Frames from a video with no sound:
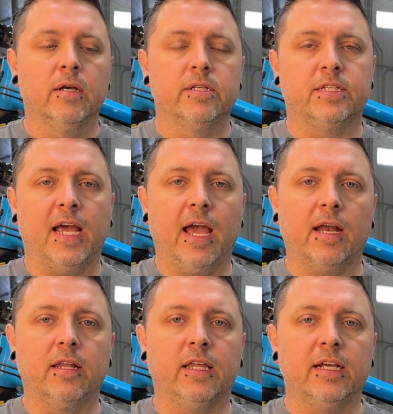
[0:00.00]

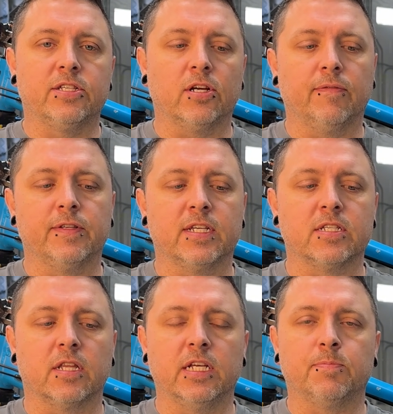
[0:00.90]
sand these
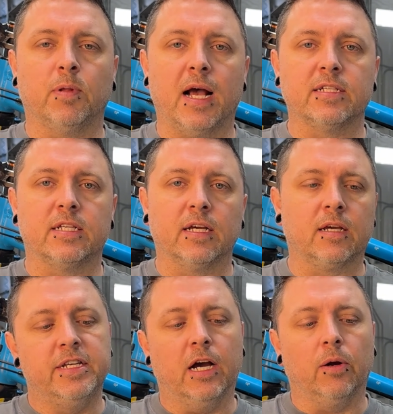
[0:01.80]
surfaces of these plastic
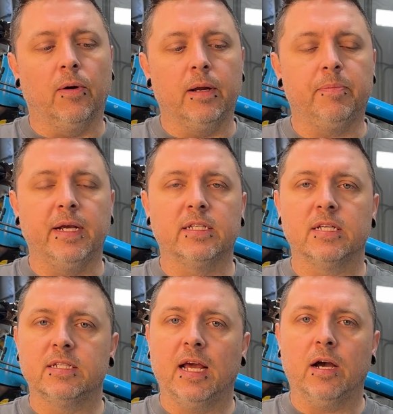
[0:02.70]
Delrin
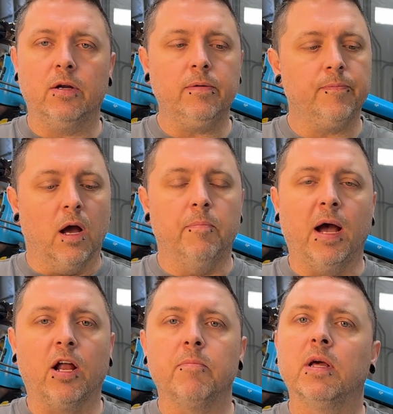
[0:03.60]
pieces down
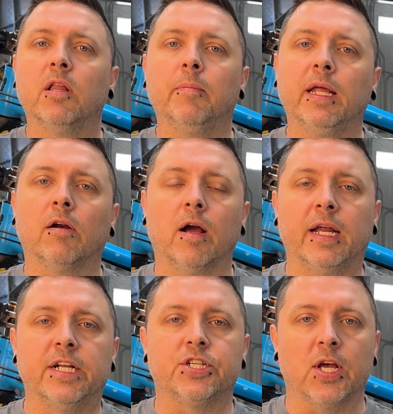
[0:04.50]
about 1 millimeter on
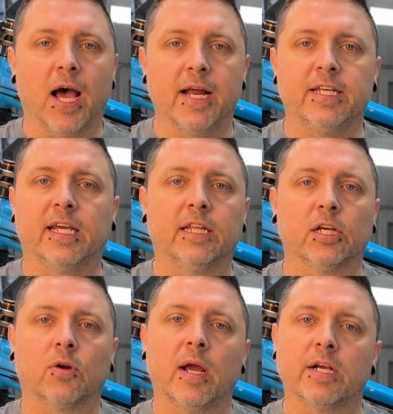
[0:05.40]
each side to get the
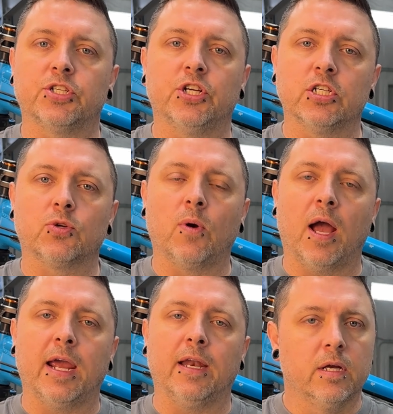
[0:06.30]
cranks just
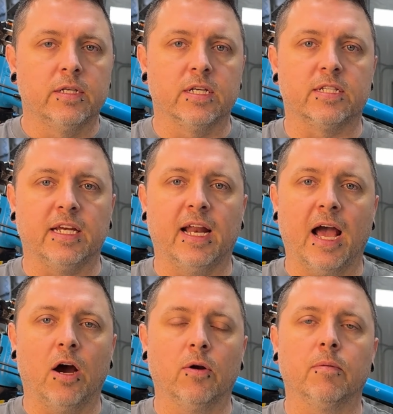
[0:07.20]
right to seat
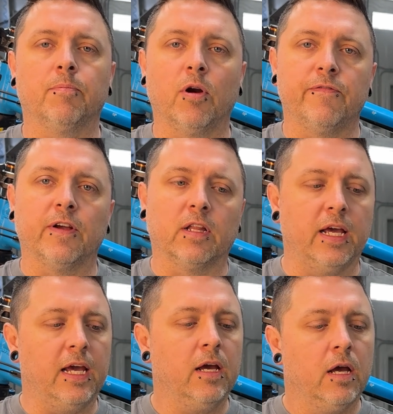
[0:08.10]
out
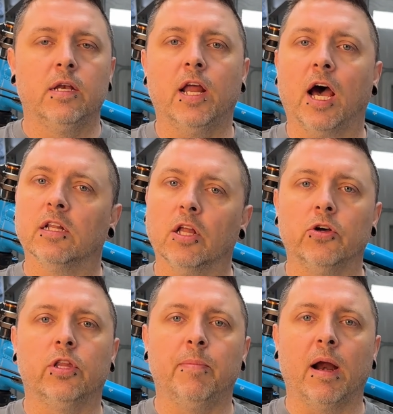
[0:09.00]
perfectly, not
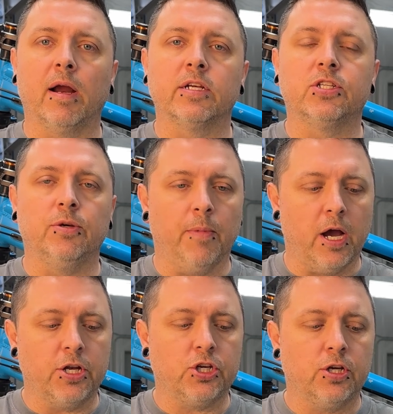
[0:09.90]
load the bearings too
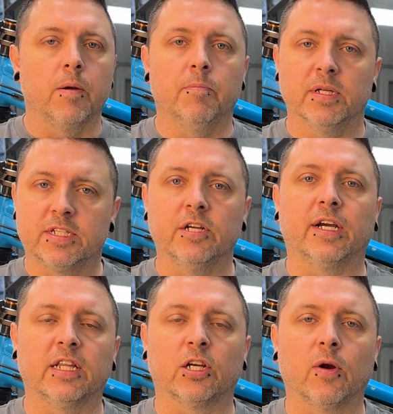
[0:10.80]
much, but still
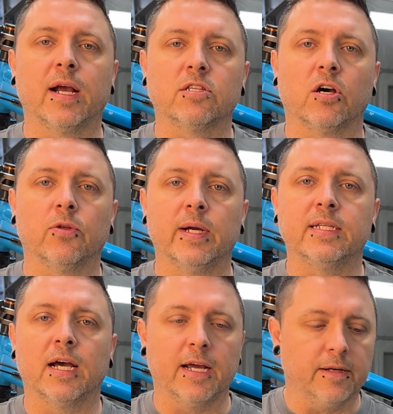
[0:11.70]
get the cranks all the way
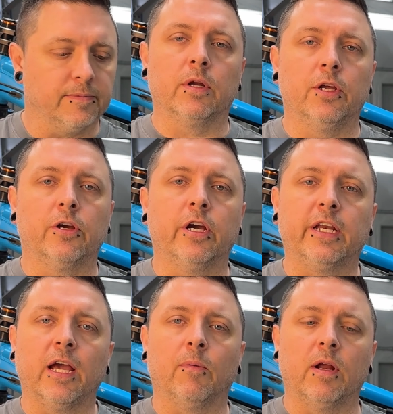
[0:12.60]
tight. You could
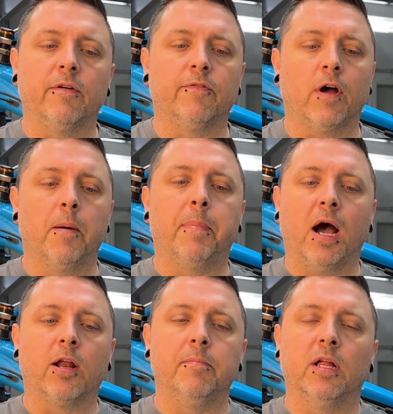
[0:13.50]
get rid of
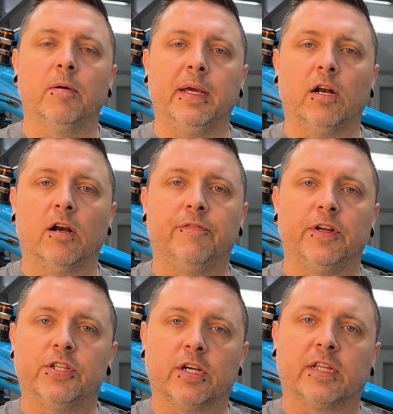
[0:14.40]
about 1 millimeter if you
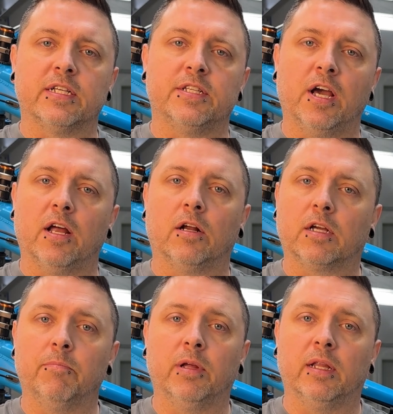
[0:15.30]
took this nut
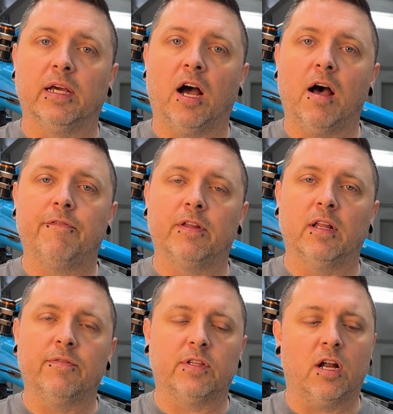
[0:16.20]
completely off and
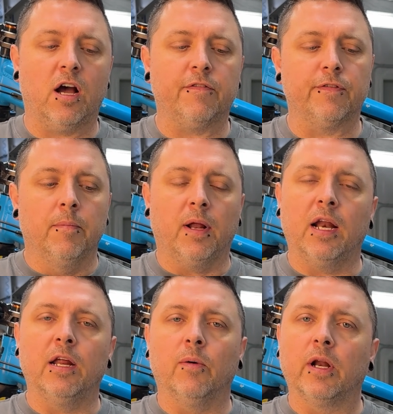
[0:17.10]
left it off, but I
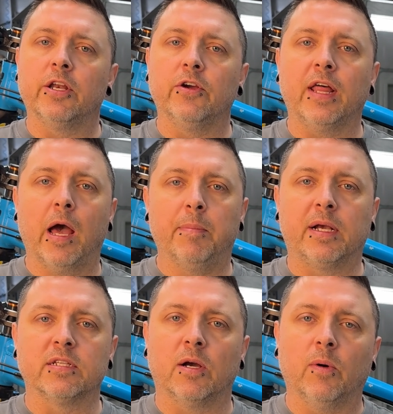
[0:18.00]
didn't want to do that
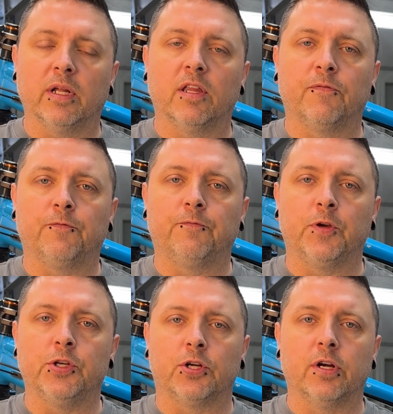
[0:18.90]
because I wanted the
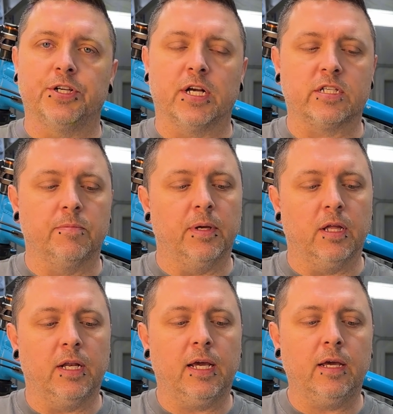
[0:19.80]
future
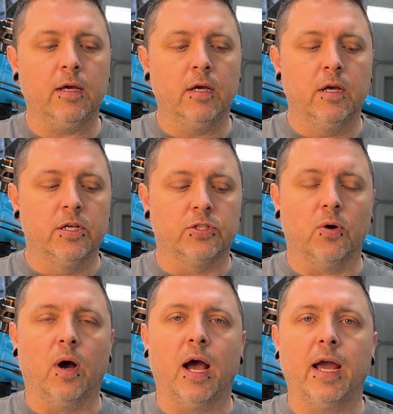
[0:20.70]
adjustability.
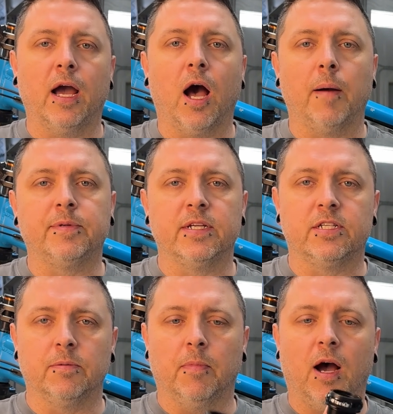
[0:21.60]
So I opted
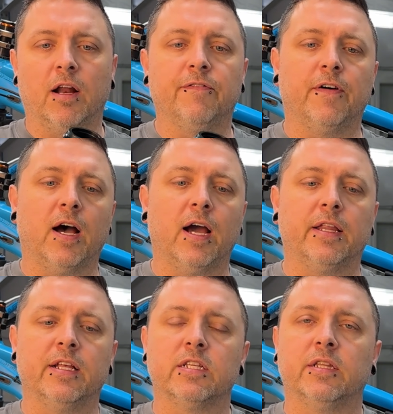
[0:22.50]
to modify
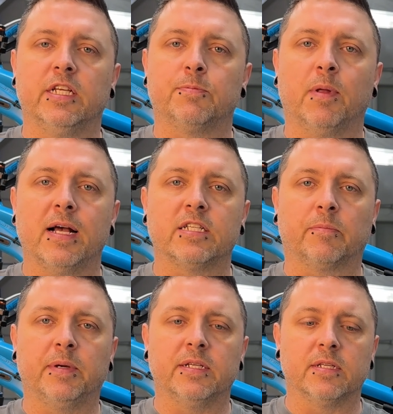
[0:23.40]
these
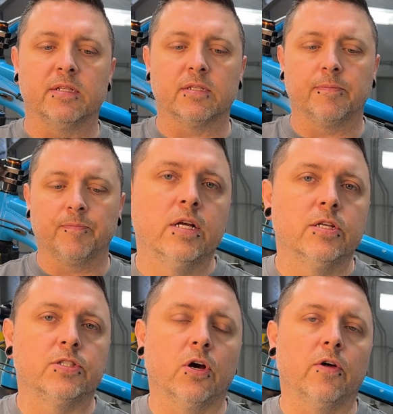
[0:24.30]
plastic pieces.
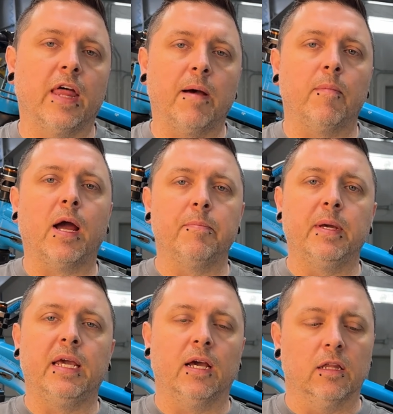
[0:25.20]
So that might
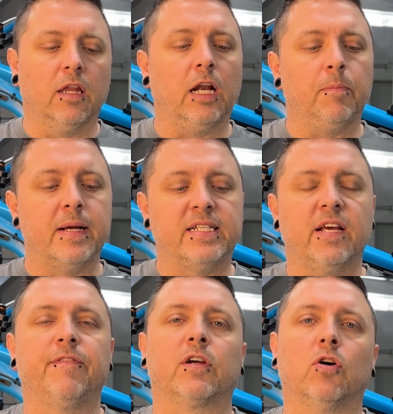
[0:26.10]
be a little bit
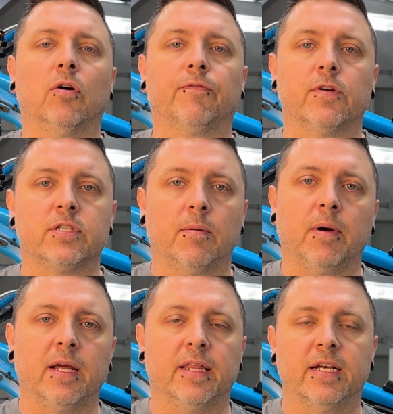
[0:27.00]
difficult for
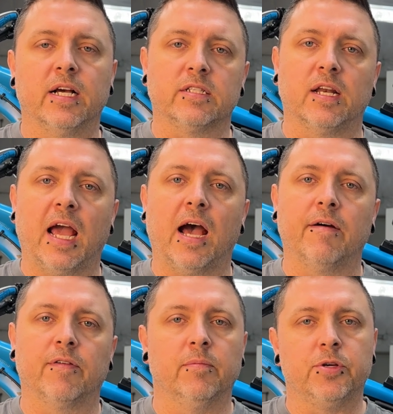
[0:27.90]
somebody that doesn't
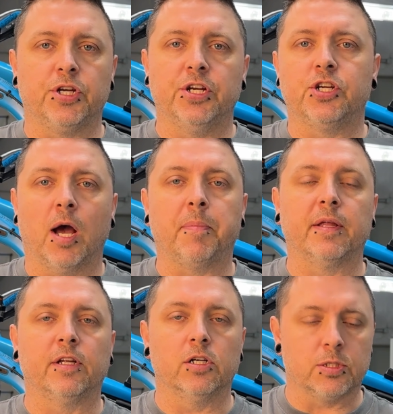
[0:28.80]
have a machine shop
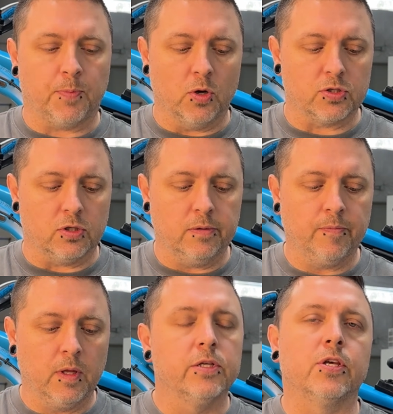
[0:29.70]
at their disposal.
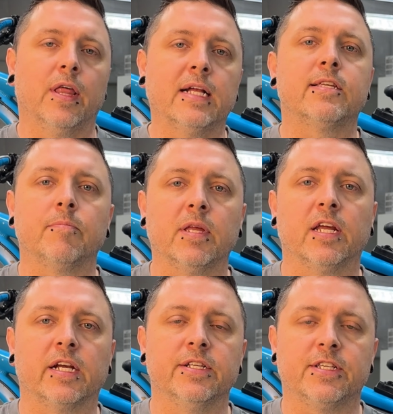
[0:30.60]
So that's something to
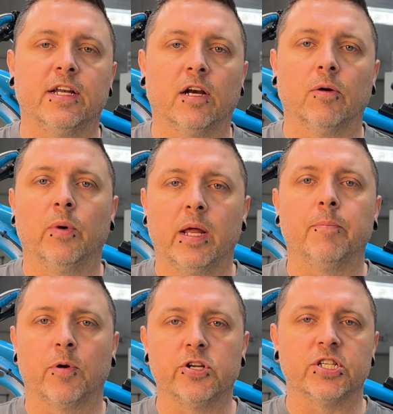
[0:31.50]
consider when
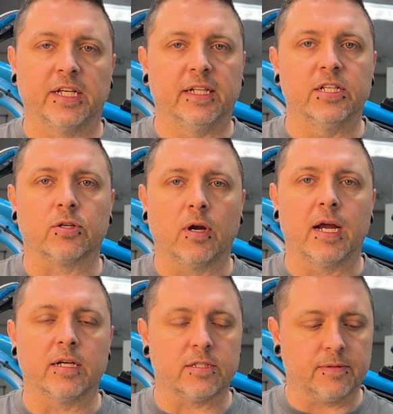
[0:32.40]
purchasing these
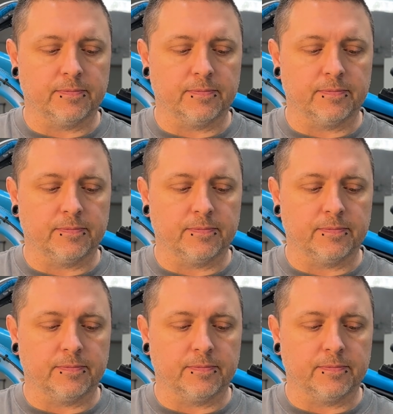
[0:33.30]
cranks.